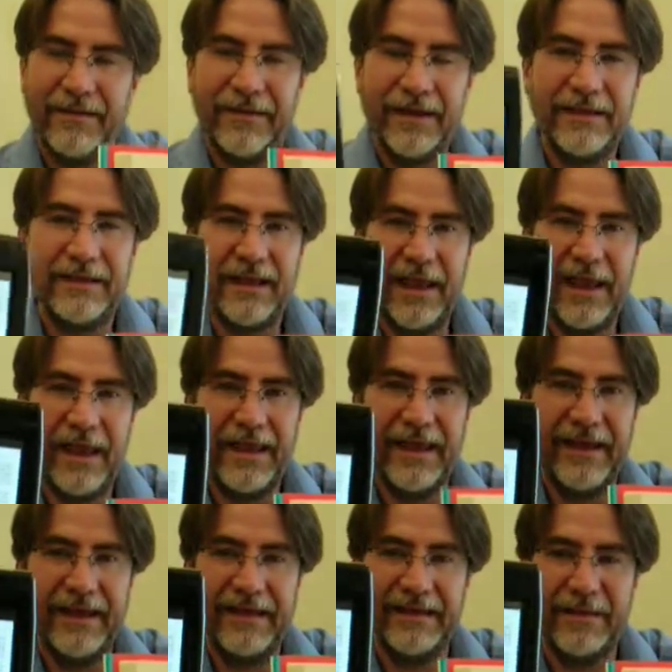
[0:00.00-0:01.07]
This, I
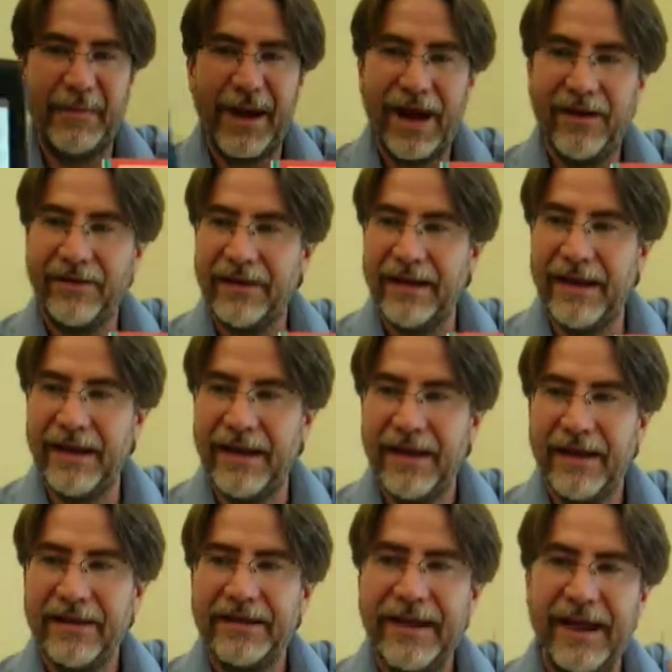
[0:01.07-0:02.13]
think, is about, the
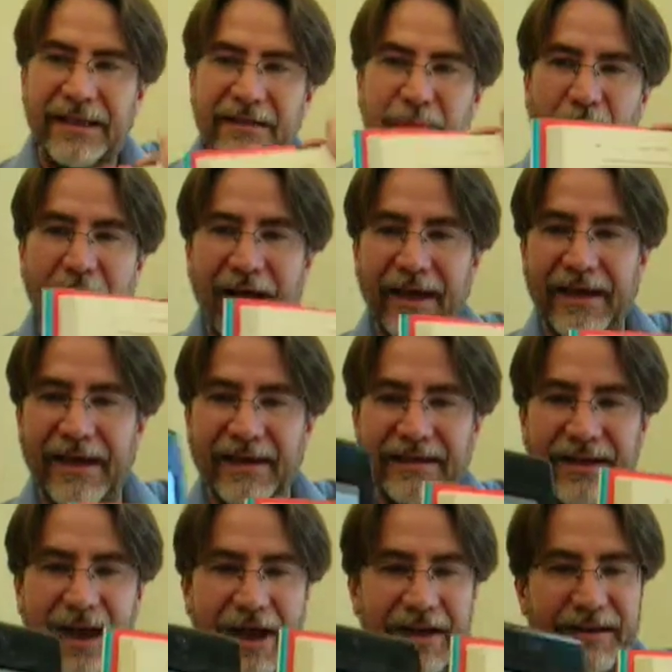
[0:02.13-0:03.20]
text block is
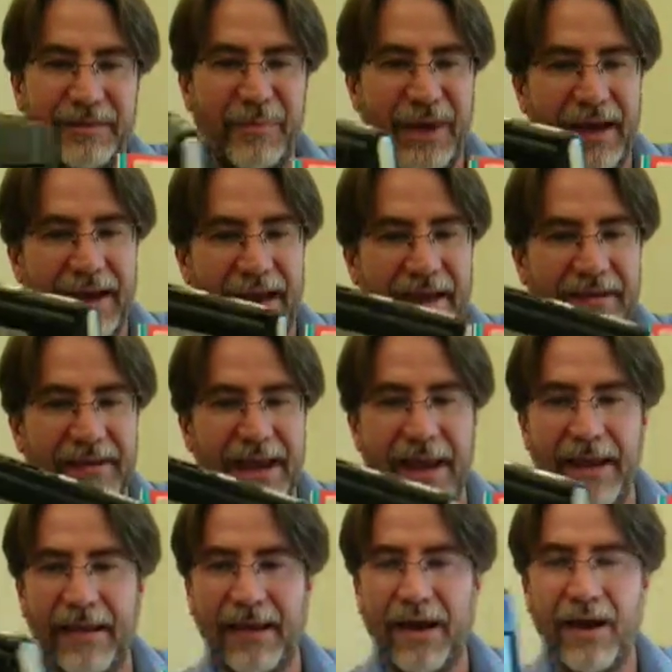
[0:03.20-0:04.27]
not as big as
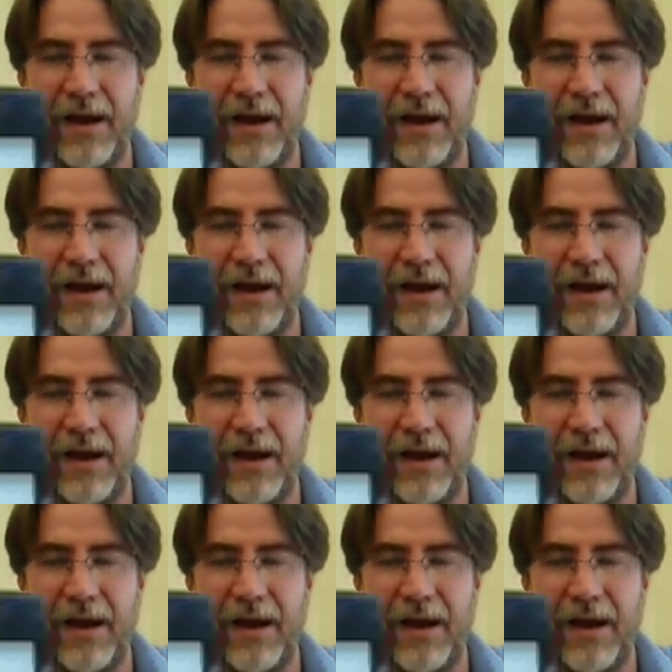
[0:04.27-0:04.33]
a